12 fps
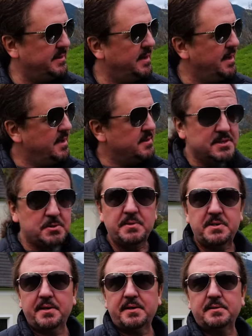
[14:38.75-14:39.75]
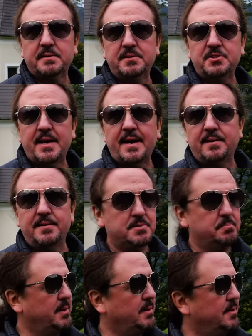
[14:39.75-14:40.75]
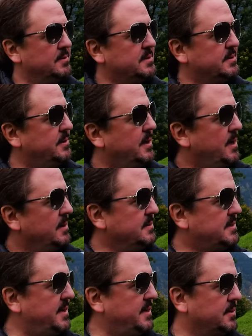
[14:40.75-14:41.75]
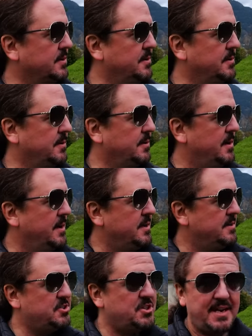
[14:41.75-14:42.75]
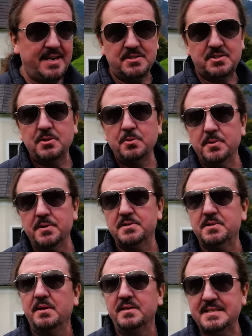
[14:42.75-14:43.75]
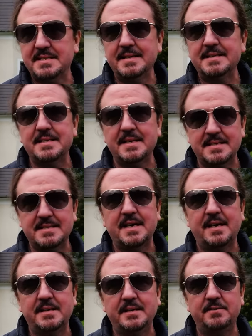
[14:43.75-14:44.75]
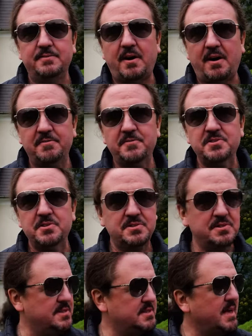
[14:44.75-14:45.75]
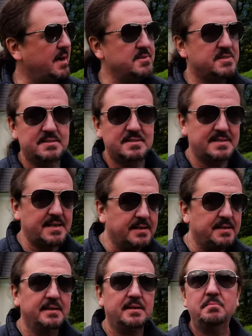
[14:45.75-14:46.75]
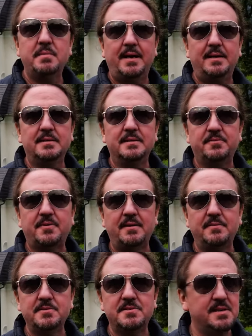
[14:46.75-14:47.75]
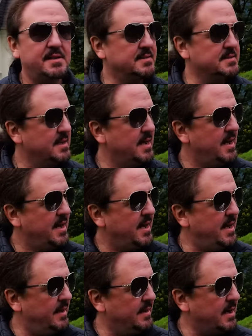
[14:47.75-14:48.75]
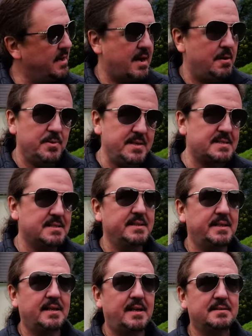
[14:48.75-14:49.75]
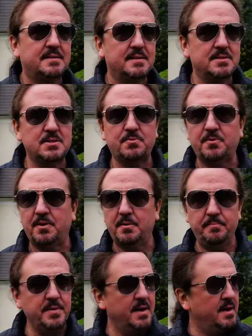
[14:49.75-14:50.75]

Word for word: in. This particular chalice belonged to Lieutenant Colonel Chase, who was Sink's executive officer. So this guy was second in command of the 506. And I recently got this from